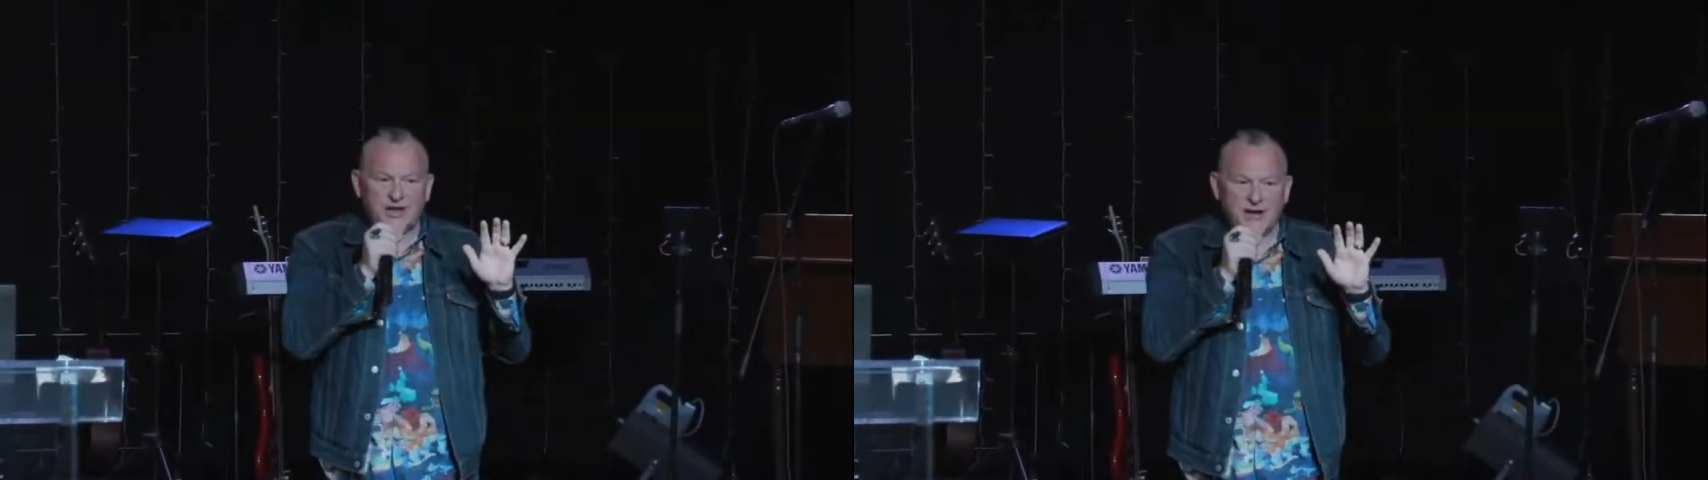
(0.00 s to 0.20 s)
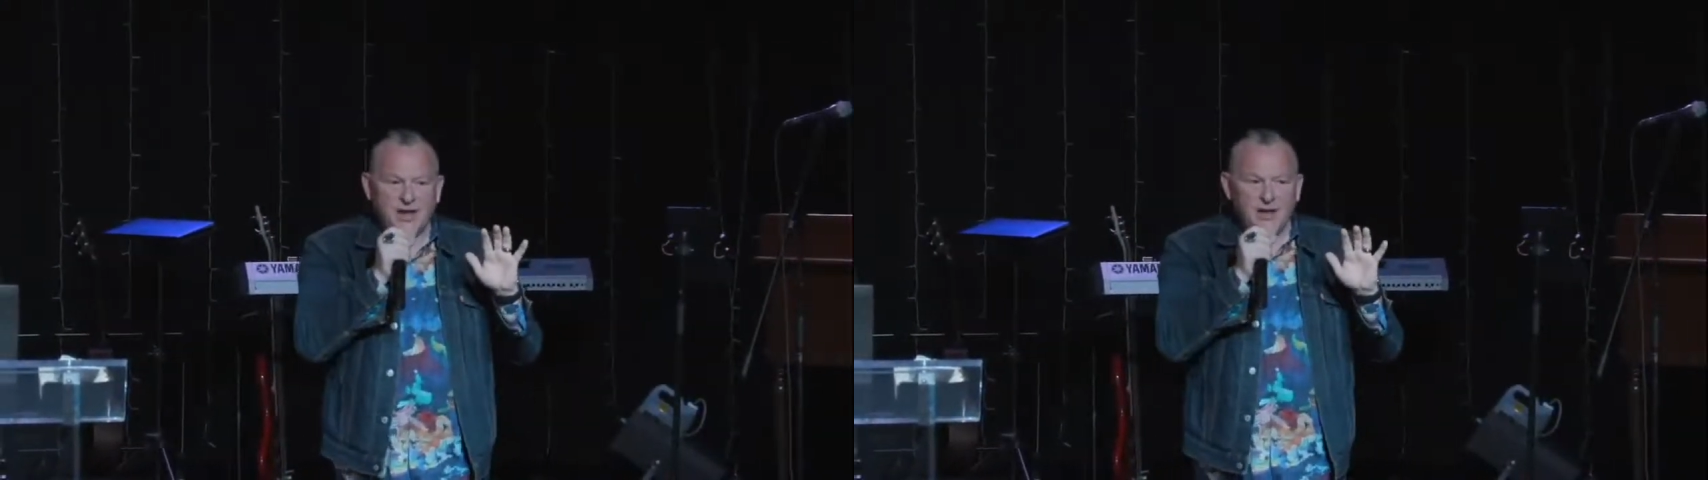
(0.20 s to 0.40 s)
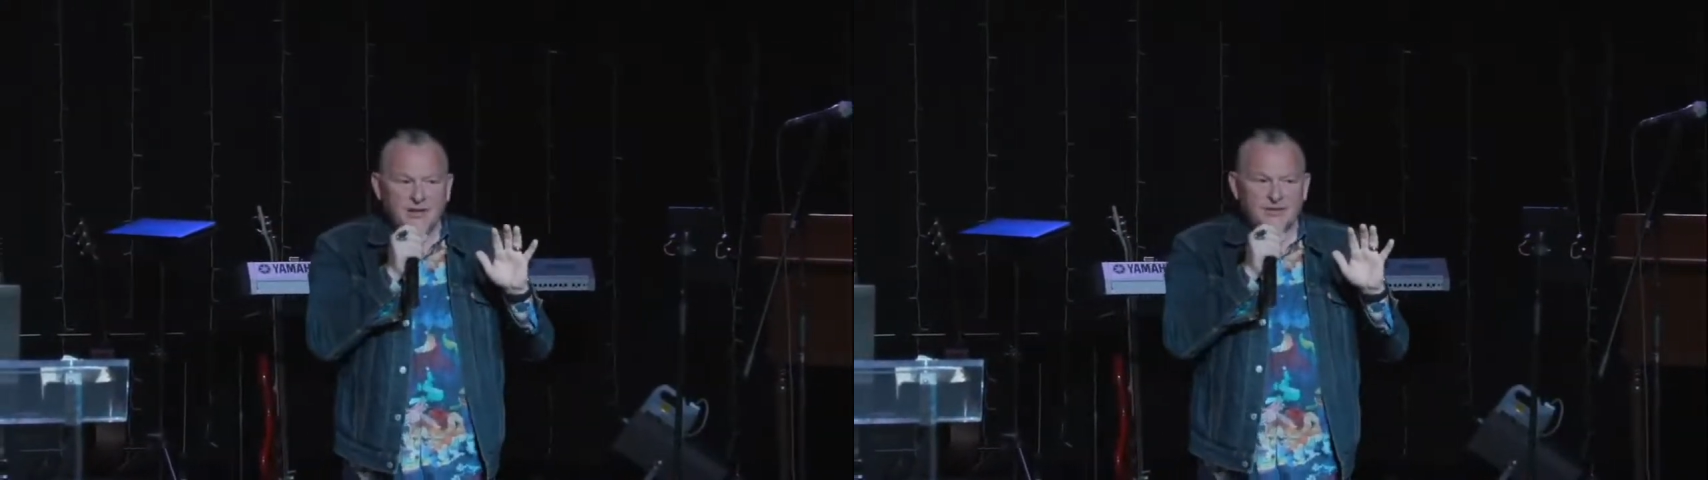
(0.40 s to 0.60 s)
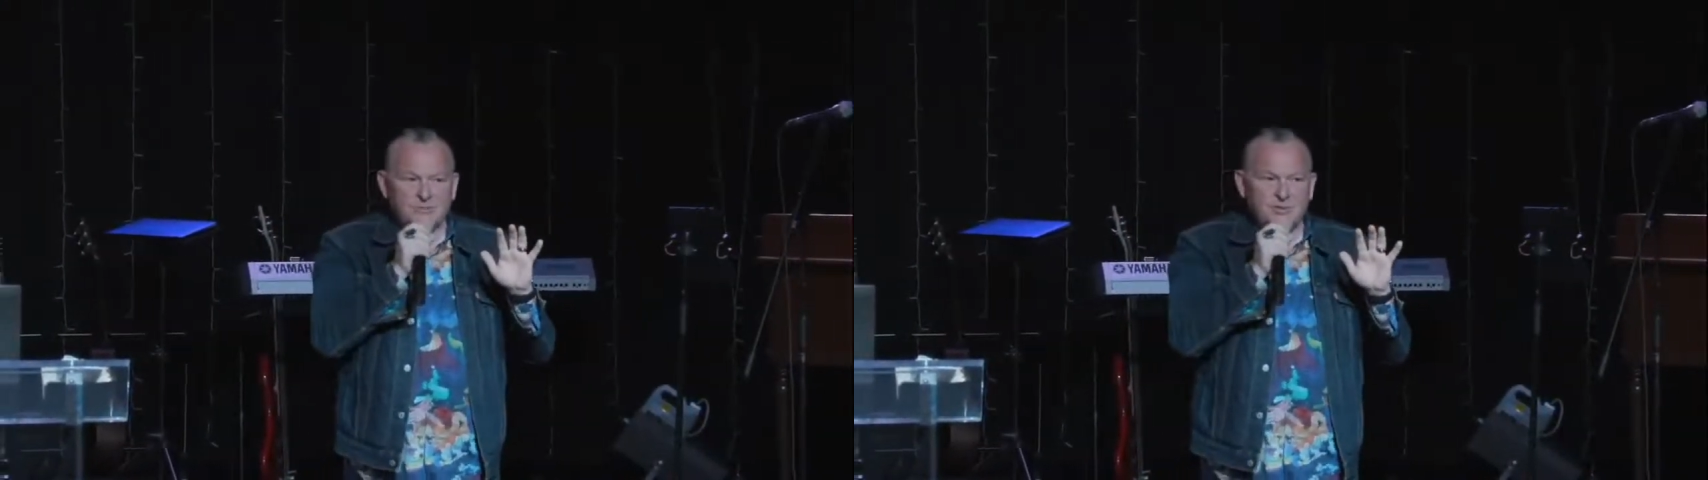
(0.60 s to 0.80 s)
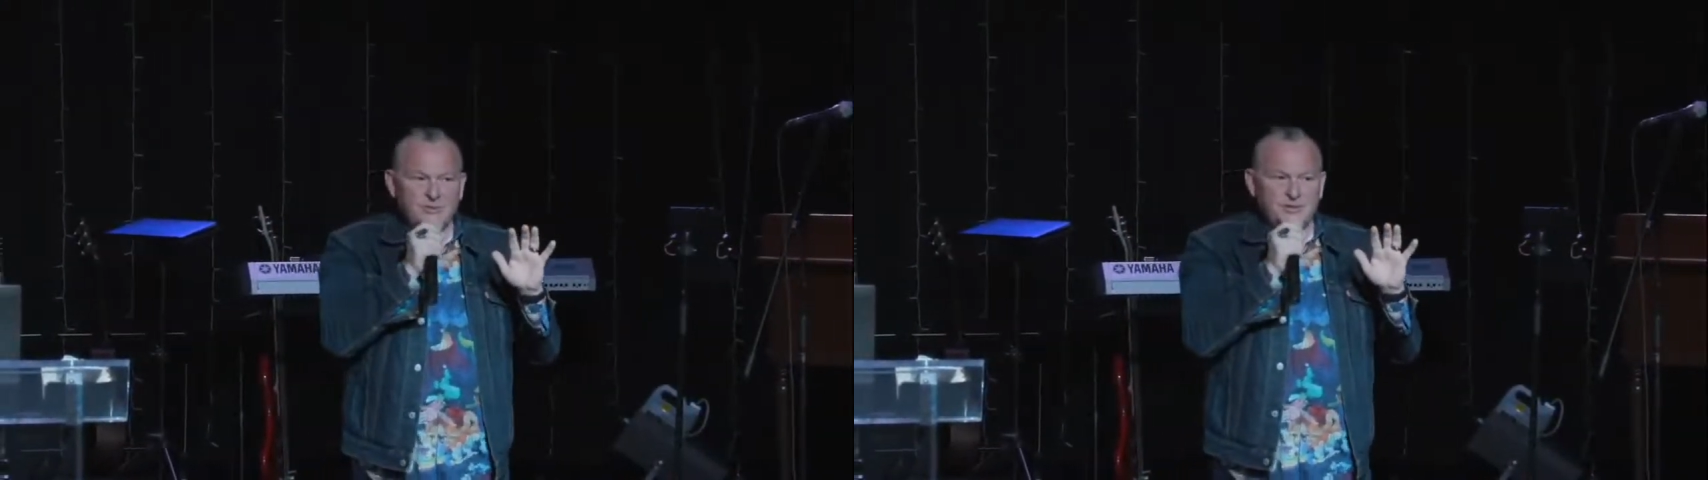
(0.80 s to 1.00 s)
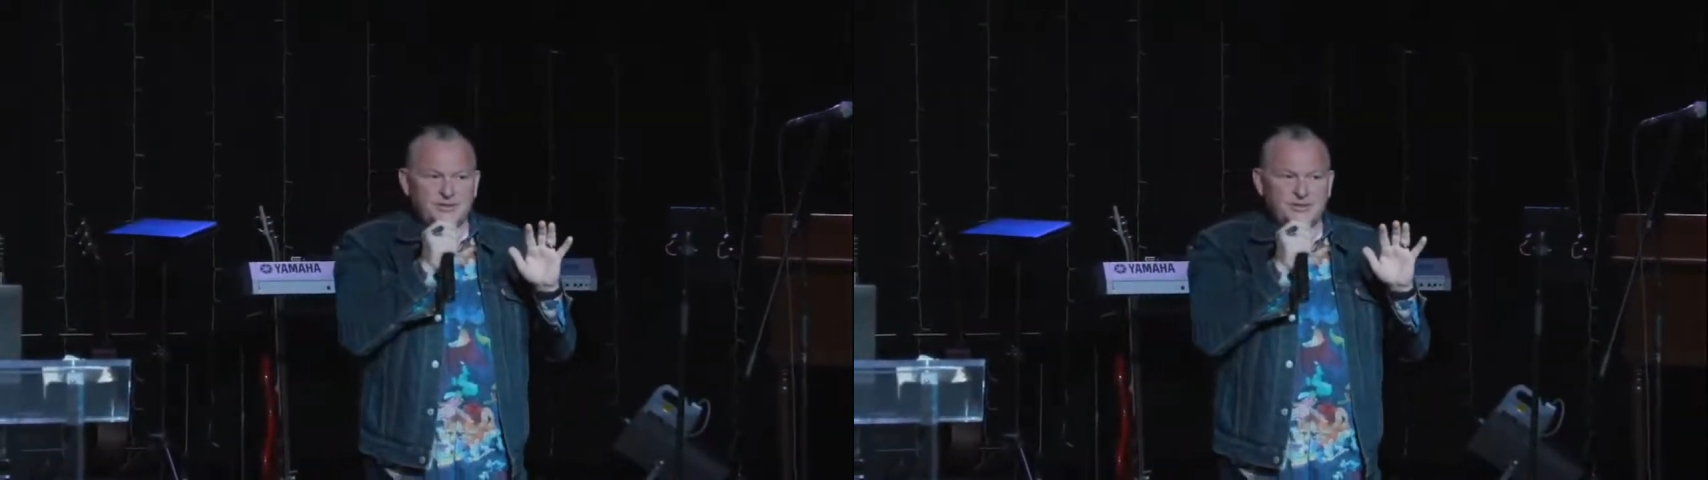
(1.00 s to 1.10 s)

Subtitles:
kind of smoothly